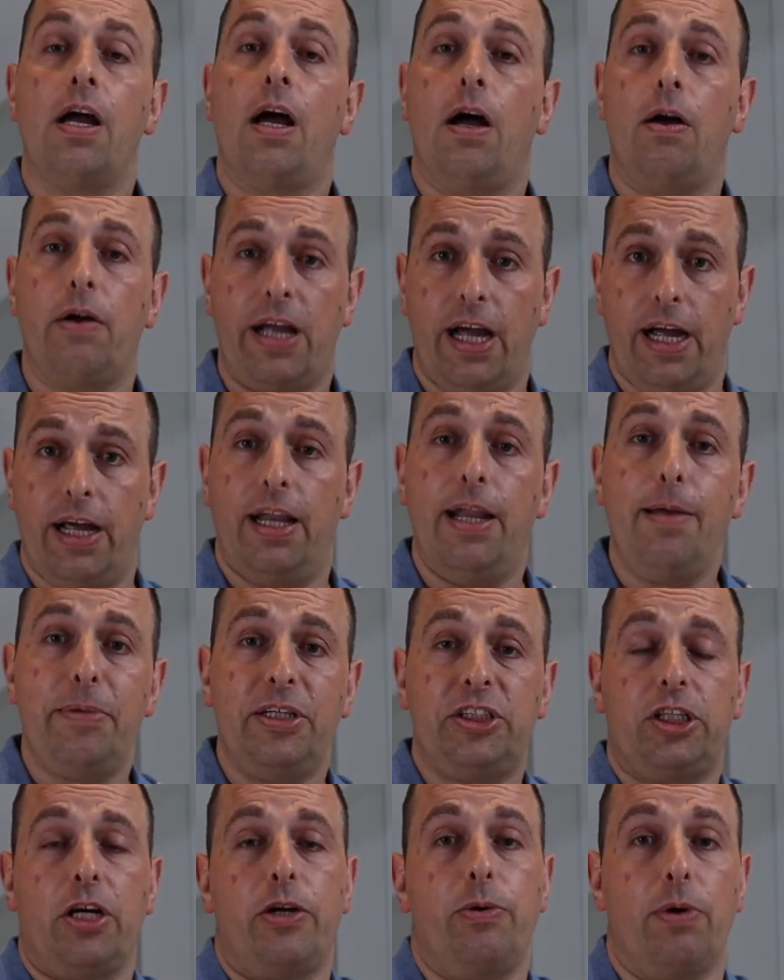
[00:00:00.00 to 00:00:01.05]
Okay, let me
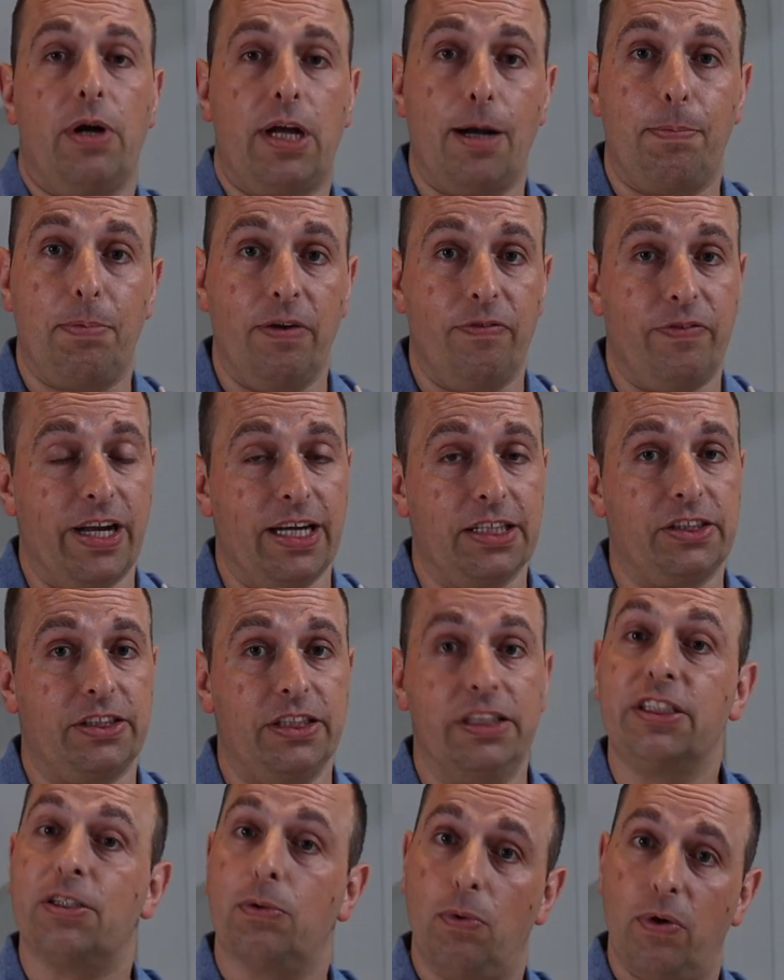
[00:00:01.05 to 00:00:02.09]
show you a couple of
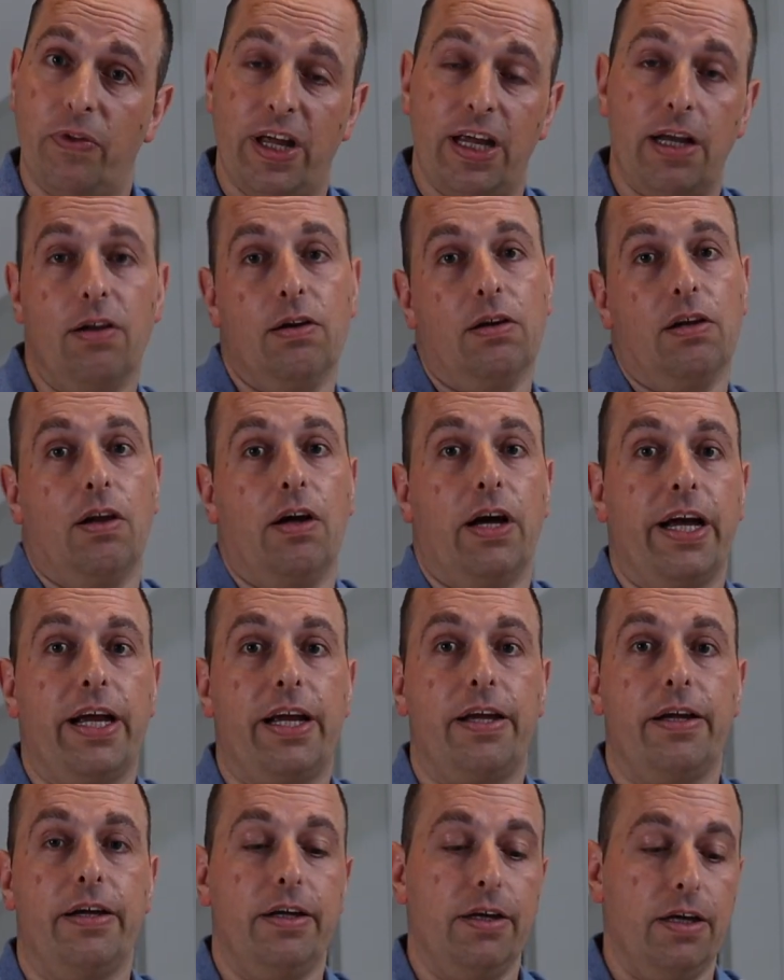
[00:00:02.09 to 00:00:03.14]
NASes and what they look
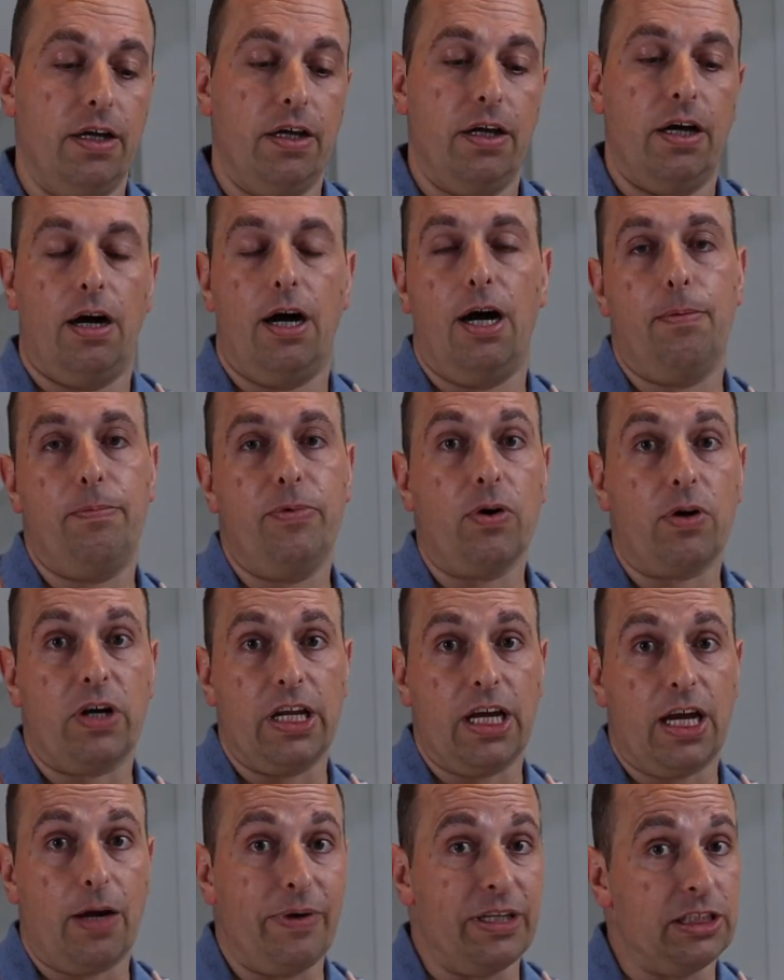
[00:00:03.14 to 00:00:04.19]
like. I'm not going
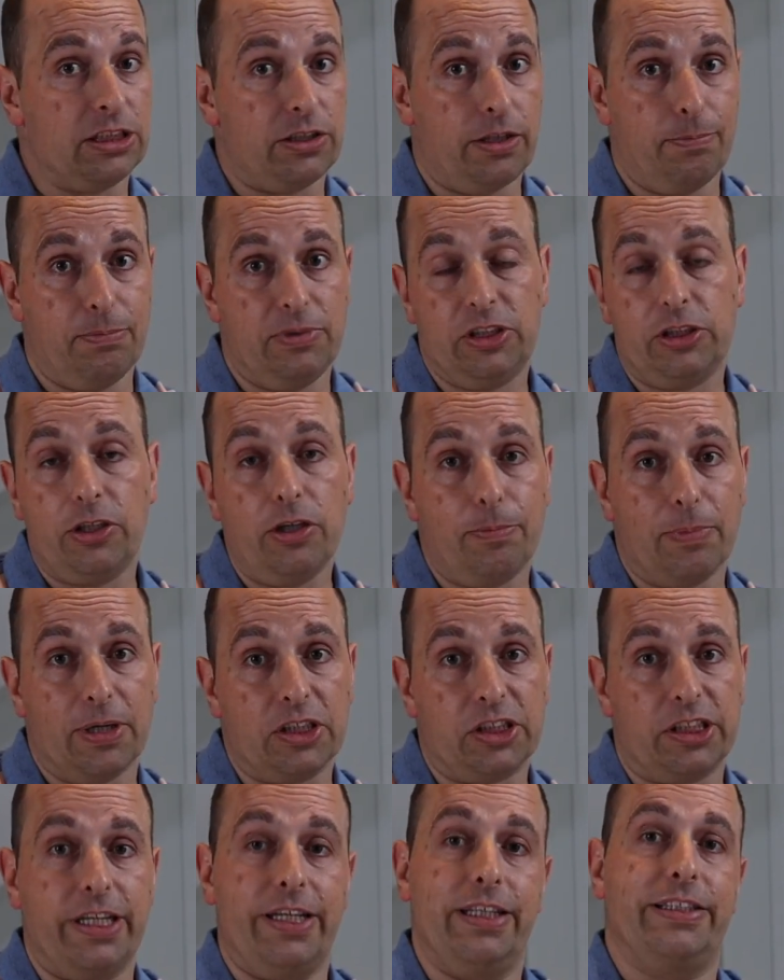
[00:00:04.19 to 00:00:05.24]
to go into them in too
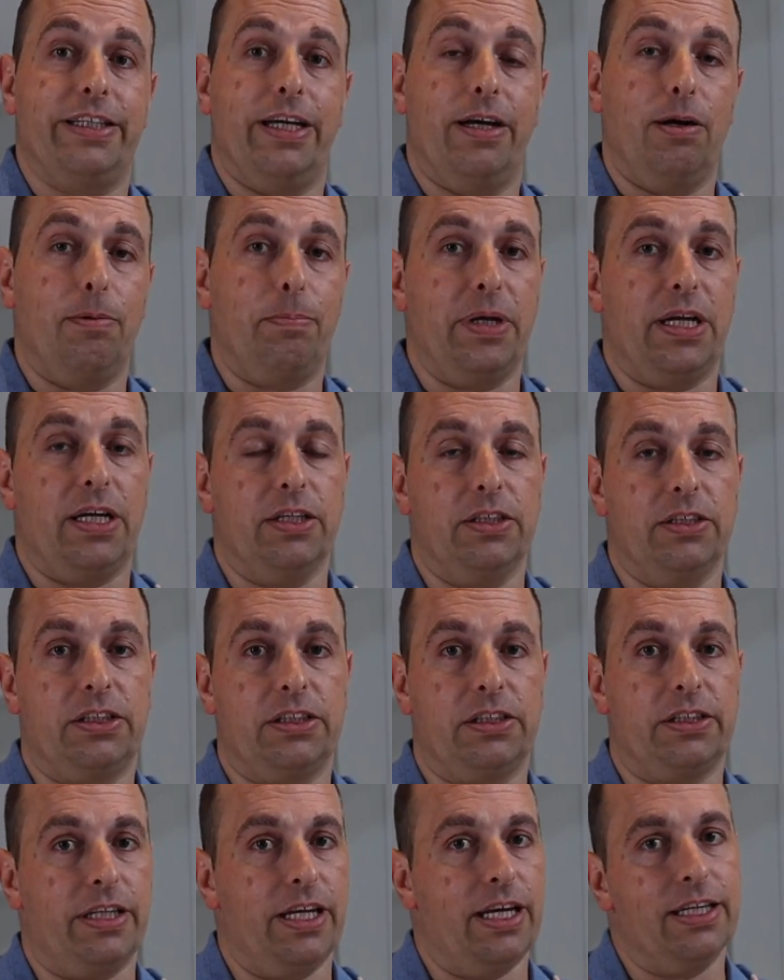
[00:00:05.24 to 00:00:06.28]
much detail
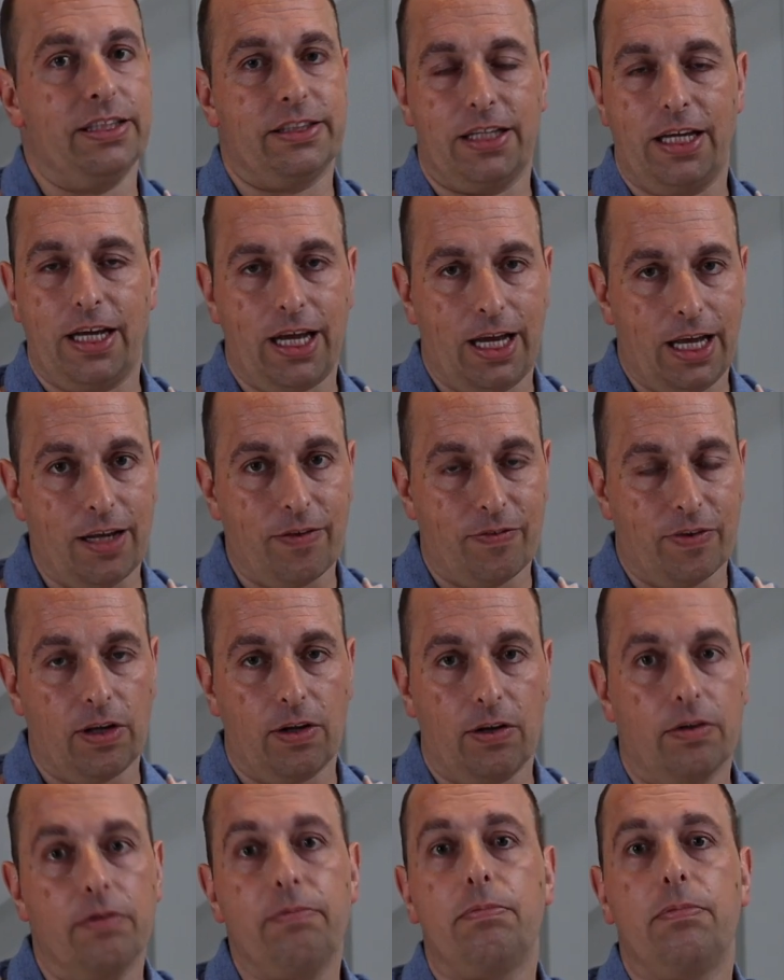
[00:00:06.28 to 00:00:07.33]
because there's a hell of a
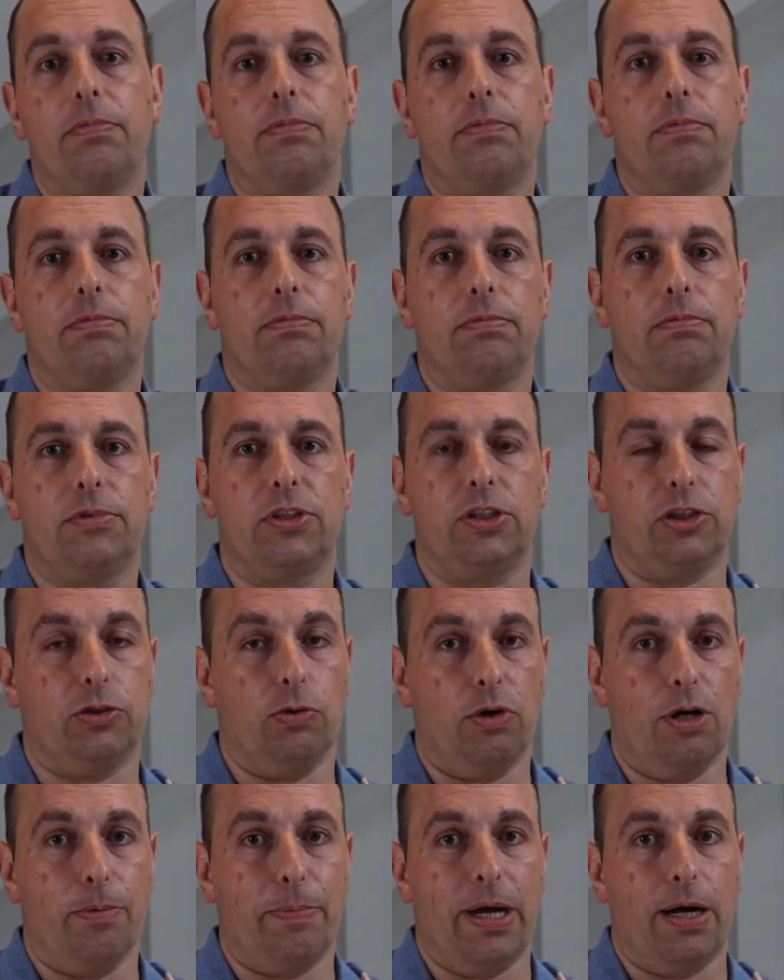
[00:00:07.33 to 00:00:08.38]
lot to
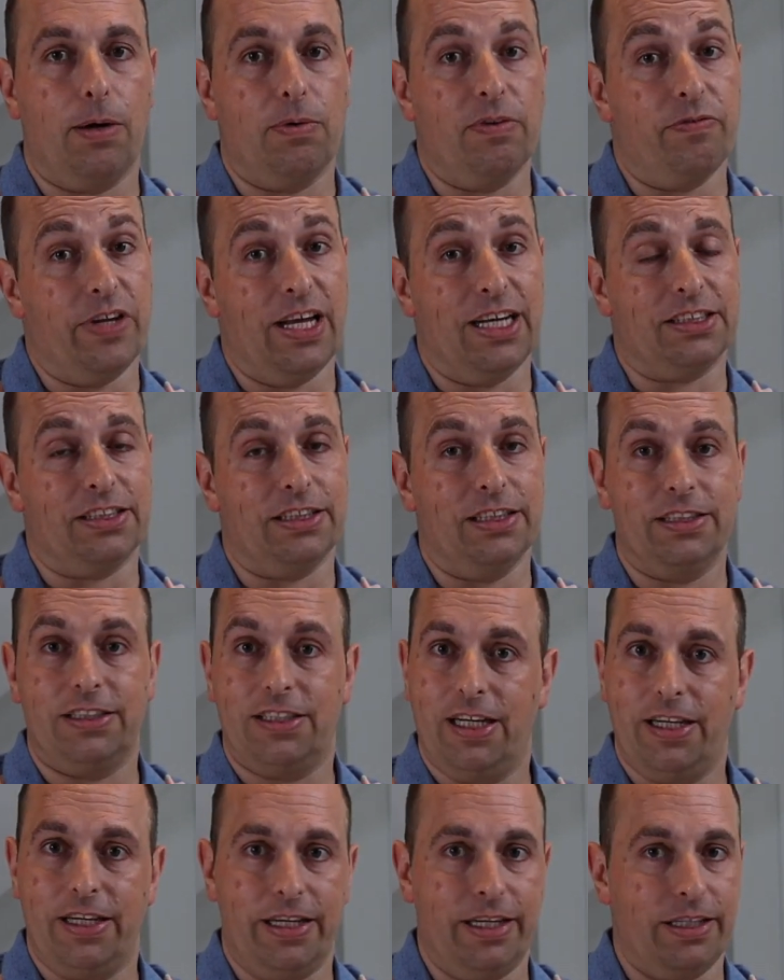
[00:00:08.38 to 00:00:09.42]
talk about with NASes,
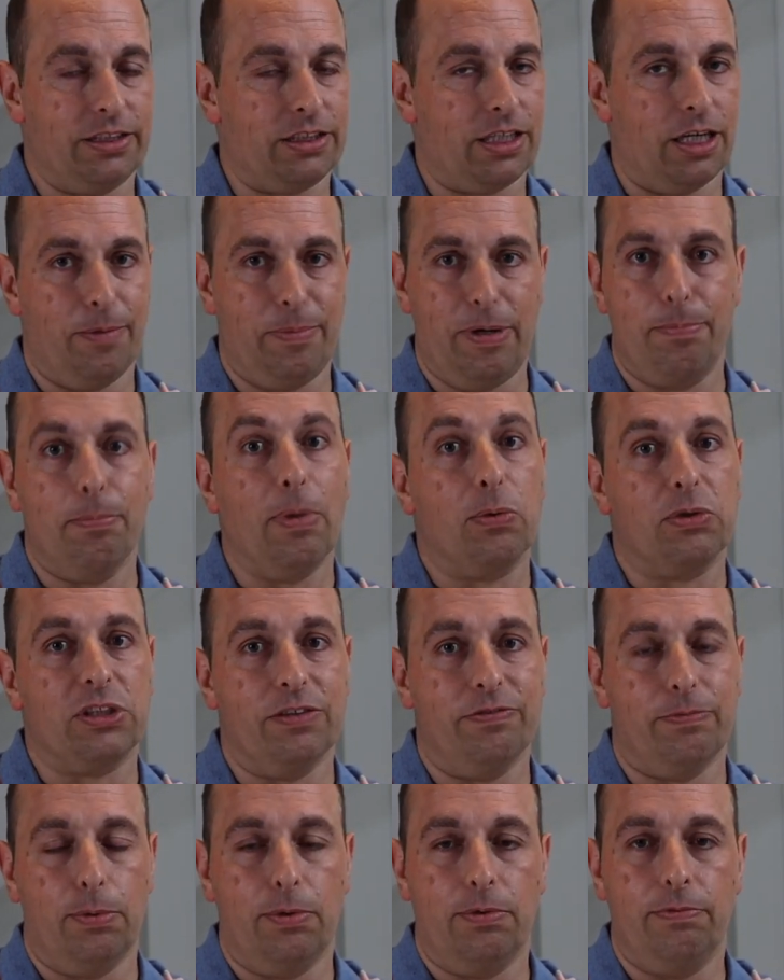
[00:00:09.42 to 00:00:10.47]
and it's going to be
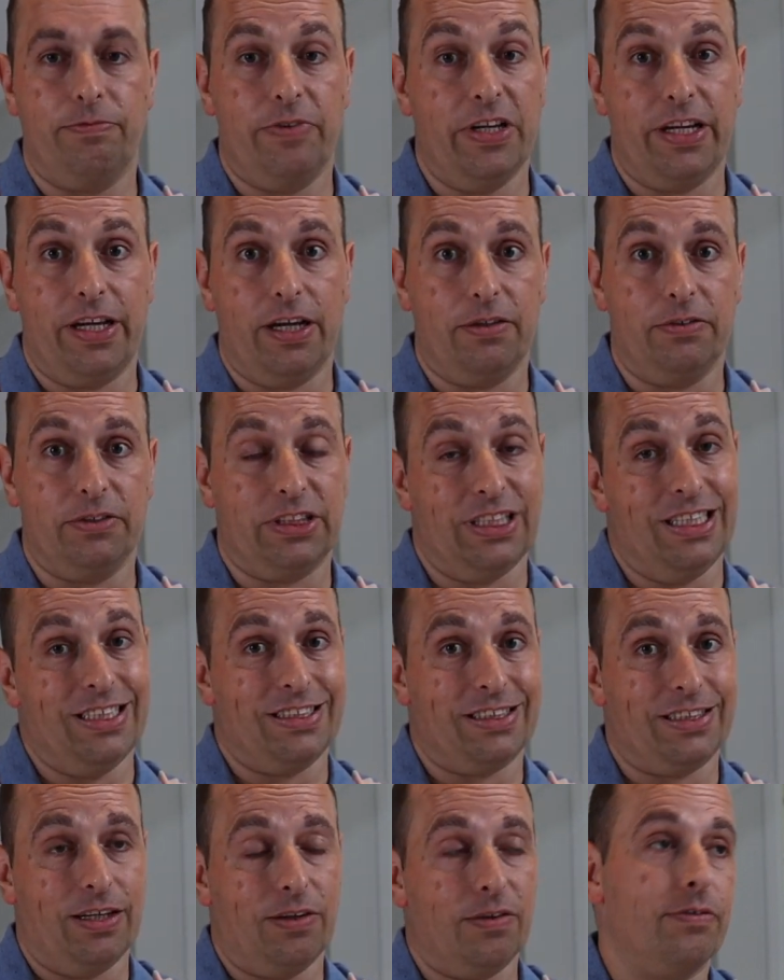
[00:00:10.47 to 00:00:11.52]
multiple videos
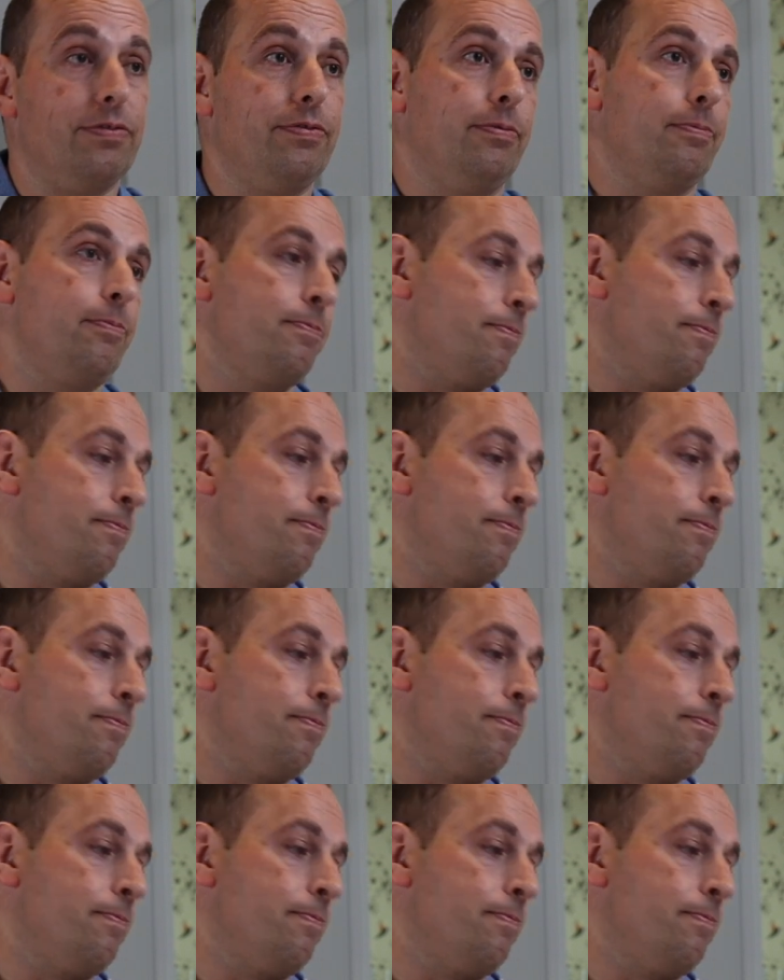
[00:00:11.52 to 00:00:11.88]
itself.